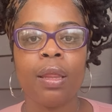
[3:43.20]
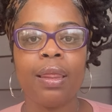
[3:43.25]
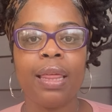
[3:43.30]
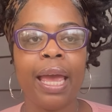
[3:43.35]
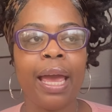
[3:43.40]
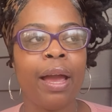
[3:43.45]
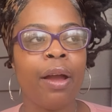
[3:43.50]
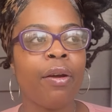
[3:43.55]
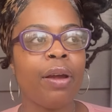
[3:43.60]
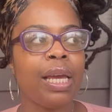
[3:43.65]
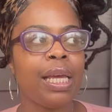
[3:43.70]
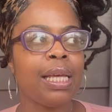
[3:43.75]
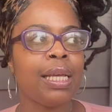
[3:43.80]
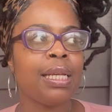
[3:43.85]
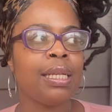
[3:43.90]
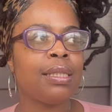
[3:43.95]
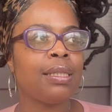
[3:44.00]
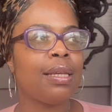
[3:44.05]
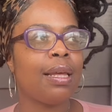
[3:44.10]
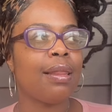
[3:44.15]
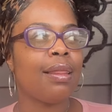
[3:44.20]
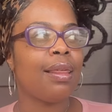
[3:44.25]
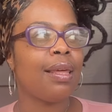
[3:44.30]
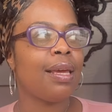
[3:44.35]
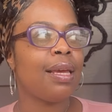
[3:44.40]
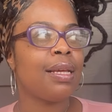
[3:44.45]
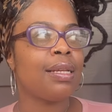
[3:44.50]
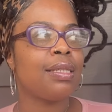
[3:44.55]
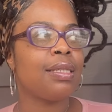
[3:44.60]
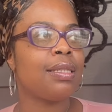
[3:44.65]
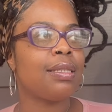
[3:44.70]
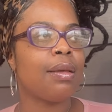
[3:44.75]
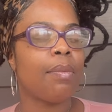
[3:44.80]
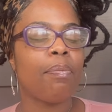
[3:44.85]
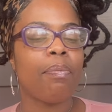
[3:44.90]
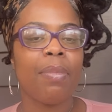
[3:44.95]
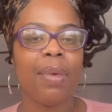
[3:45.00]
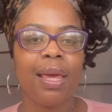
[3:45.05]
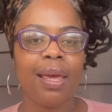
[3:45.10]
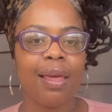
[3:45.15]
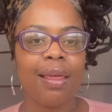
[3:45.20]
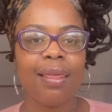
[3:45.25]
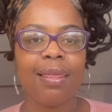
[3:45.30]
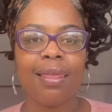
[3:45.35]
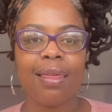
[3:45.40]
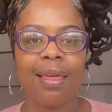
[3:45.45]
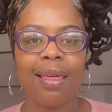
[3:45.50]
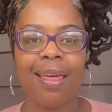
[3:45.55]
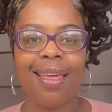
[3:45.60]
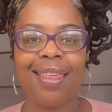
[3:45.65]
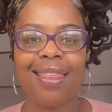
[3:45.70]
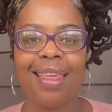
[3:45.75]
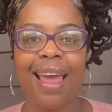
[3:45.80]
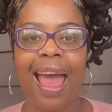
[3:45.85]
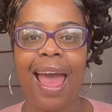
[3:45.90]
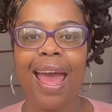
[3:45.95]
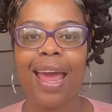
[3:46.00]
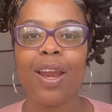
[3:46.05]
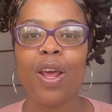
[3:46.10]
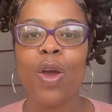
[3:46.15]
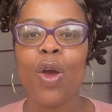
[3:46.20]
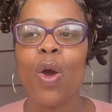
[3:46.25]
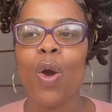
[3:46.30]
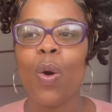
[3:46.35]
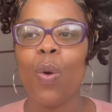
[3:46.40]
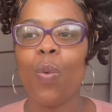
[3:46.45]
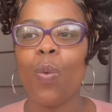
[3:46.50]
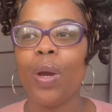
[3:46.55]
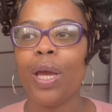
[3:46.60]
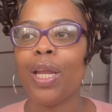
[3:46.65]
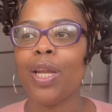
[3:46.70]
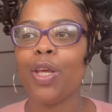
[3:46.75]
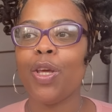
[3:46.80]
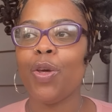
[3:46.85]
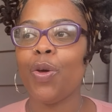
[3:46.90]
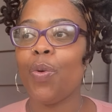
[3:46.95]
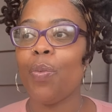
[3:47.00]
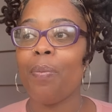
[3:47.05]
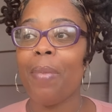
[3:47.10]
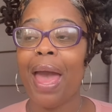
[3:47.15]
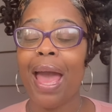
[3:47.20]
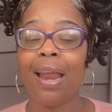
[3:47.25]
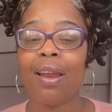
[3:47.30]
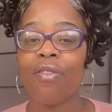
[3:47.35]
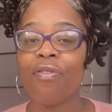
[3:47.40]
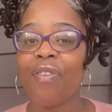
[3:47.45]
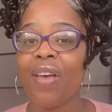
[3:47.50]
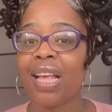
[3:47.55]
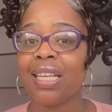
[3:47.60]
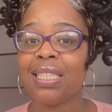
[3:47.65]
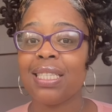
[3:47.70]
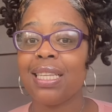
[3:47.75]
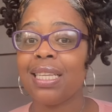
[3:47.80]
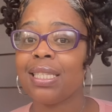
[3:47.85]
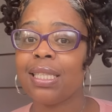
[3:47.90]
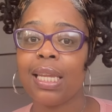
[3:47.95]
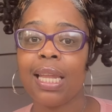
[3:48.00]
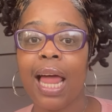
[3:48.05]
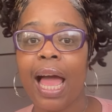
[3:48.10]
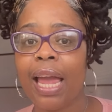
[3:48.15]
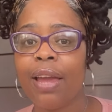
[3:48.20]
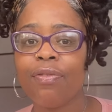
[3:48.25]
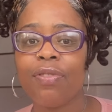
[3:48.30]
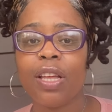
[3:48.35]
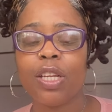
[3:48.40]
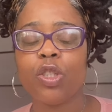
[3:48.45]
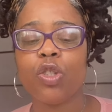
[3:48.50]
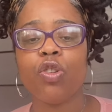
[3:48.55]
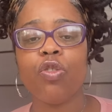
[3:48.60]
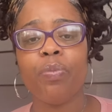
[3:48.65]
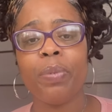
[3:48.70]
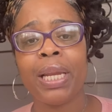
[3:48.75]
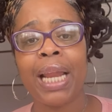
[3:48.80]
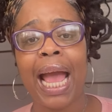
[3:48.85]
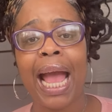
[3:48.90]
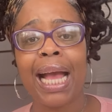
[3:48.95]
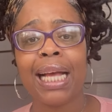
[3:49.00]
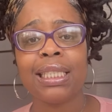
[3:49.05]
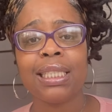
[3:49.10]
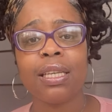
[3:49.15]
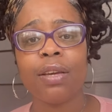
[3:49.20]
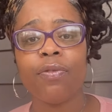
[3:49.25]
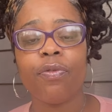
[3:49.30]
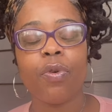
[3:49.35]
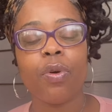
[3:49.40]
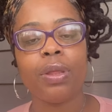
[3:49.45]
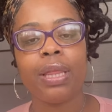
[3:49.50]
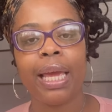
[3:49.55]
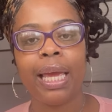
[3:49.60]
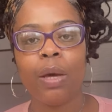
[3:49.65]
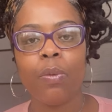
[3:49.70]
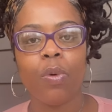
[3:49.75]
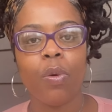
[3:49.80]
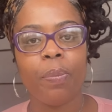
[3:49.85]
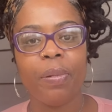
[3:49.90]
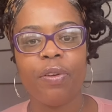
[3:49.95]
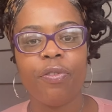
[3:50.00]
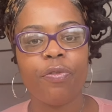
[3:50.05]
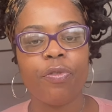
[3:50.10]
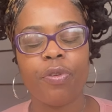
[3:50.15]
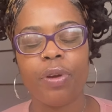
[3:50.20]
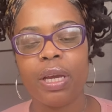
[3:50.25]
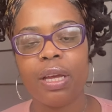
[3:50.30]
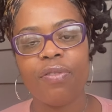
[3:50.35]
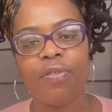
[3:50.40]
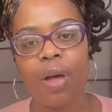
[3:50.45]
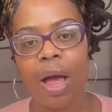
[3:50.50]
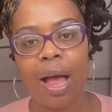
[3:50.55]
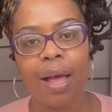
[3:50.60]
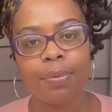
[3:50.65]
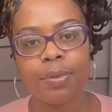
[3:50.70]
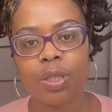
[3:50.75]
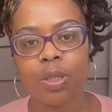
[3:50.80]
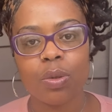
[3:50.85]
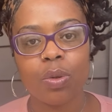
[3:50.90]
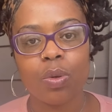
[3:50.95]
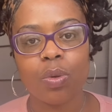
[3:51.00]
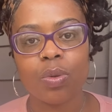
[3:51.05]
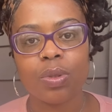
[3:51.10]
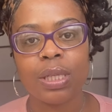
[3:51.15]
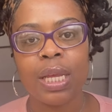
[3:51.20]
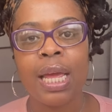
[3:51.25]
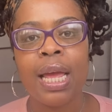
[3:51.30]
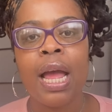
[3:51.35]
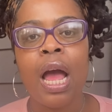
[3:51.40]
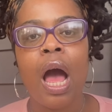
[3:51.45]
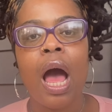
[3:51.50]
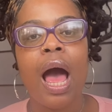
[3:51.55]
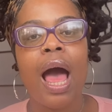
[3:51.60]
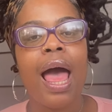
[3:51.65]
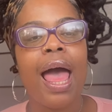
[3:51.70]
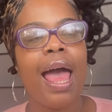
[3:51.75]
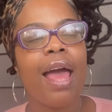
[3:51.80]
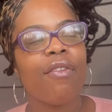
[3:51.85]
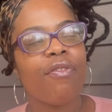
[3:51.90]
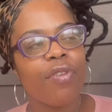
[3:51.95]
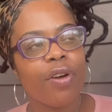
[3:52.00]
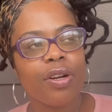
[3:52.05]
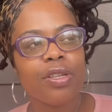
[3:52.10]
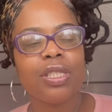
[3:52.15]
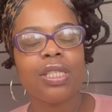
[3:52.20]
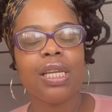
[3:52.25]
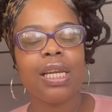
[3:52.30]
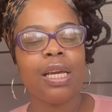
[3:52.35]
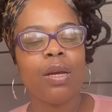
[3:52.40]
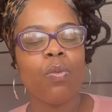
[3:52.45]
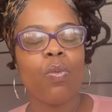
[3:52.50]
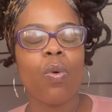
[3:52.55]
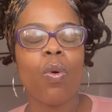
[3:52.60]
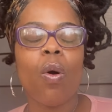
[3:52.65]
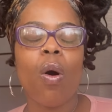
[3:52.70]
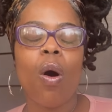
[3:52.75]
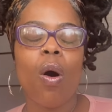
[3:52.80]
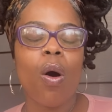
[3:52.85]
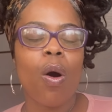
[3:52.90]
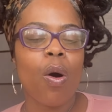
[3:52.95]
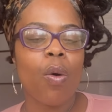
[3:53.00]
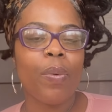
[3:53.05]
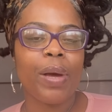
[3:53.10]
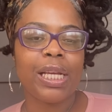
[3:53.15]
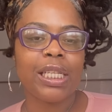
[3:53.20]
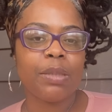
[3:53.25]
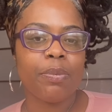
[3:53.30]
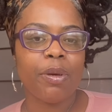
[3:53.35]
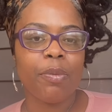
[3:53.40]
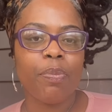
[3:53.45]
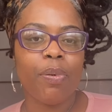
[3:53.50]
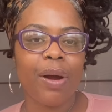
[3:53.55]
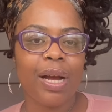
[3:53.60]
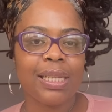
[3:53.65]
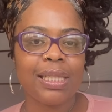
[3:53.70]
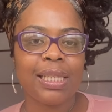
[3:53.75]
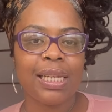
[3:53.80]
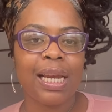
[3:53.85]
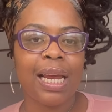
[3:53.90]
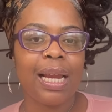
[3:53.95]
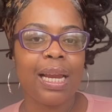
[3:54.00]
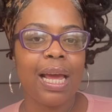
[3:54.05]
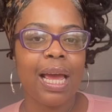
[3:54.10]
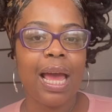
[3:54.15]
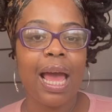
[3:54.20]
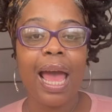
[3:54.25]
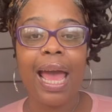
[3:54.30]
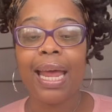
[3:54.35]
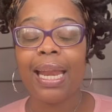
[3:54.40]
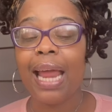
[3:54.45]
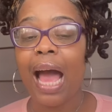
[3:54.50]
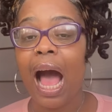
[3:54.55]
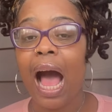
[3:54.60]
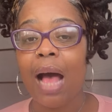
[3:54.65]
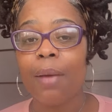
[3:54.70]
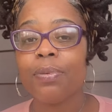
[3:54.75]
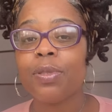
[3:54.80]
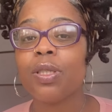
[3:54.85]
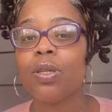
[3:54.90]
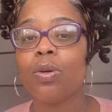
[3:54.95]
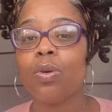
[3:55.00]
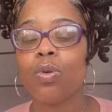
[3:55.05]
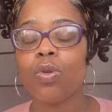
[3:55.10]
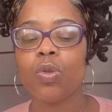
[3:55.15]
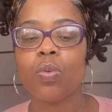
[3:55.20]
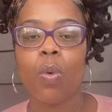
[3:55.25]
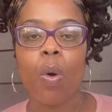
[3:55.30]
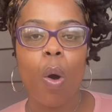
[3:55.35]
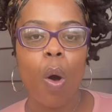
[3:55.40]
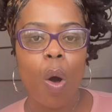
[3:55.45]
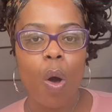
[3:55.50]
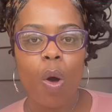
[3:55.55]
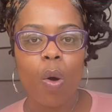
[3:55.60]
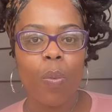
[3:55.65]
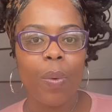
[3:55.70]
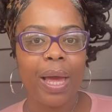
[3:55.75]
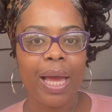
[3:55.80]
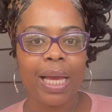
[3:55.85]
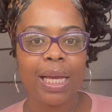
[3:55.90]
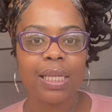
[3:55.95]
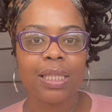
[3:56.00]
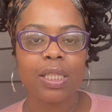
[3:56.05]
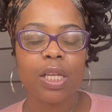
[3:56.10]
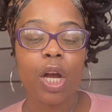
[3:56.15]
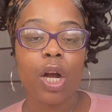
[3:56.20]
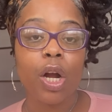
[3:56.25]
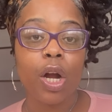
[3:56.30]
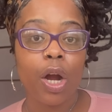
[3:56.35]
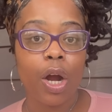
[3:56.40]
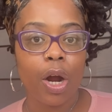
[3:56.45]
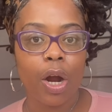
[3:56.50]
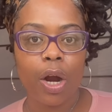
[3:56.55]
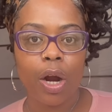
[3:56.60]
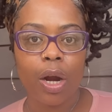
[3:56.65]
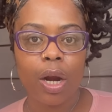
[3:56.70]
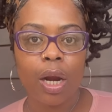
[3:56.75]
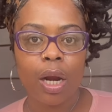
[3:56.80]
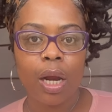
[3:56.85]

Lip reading: There is this myth that when you manifest this life that you've been asking for, that it will be free of obstacles. Adversity will always be present and obstacles will always occur.